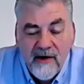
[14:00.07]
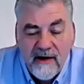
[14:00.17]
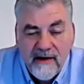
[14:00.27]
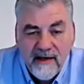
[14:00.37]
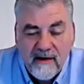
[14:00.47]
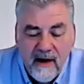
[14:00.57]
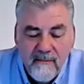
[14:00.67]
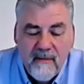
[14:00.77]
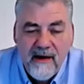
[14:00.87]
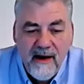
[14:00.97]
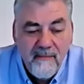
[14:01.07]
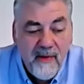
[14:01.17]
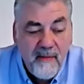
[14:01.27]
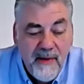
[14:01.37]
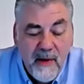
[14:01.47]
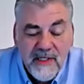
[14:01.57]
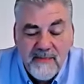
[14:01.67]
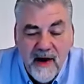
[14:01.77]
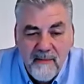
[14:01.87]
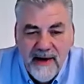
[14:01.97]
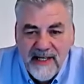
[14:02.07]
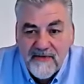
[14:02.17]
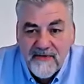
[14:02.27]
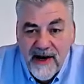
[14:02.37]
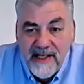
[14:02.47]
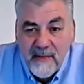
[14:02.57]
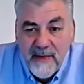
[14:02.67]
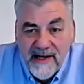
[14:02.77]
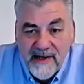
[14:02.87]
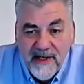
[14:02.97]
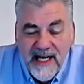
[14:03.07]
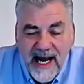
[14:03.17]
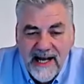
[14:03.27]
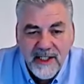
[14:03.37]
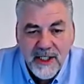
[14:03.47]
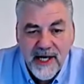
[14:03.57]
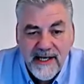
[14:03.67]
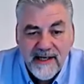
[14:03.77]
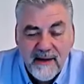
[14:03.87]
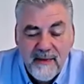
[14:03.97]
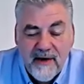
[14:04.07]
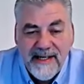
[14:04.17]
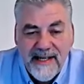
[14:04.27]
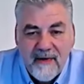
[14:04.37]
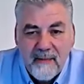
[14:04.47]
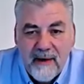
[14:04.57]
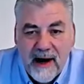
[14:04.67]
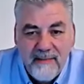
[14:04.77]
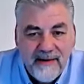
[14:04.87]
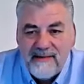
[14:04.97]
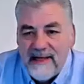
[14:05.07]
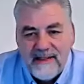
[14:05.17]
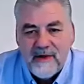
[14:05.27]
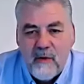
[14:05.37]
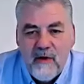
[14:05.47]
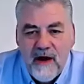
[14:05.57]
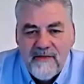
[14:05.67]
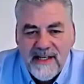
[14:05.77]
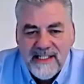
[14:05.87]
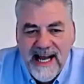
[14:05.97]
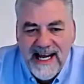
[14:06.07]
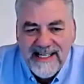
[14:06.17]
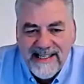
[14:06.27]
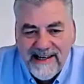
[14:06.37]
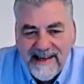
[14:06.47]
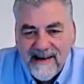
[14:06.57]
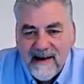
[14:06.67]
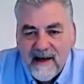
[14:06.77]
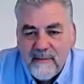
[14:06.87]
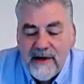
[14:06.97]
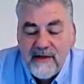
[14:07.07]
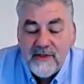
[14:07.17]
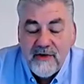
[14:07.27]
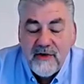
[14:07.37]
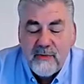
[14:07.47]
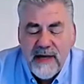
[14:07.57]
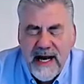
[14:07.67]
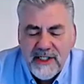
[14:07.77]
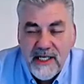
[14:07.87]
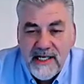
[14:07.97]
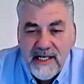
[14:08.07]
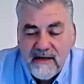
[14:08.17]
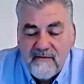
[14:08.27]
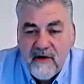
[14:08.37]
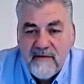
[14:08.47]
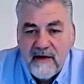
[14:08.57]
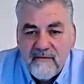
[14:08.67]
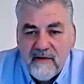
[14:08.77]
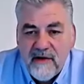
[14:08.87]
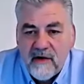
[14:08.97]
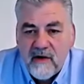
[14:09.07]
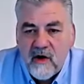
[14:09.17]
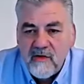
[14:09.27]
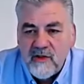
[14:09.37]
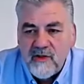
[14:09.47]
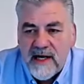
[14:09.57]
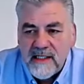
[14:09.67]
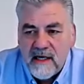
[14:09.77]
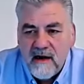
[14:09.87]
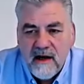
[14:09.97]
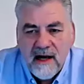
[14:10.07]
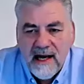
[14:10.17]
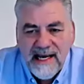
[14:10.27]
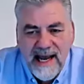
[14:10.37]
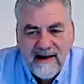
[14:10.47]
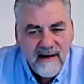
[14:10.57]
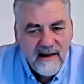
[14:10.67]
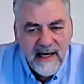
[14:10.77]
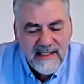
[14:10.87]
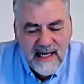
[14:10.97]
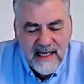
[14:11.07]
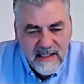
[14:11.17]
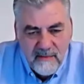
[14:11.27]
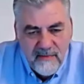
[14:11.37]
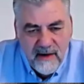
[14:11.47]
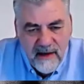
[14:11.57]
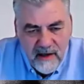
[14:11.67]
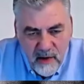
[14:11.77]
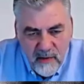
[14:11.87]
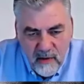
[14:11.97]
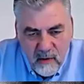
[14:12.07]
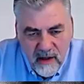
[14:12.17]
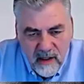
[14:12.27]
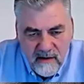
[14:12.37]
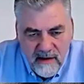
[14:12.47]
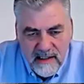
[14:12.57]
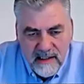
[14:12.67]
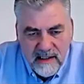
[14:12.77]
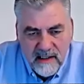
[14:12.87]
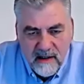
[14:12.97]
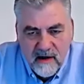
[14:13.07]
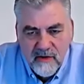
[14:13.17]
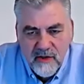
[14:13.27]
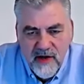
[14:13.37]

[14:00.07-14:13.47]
on the builder's my best friend and we had a good handshake and a pint down the pub and everything's dandy. But in truth, we actually need a very, very good contract. So again, is that something that you would organise for the contract?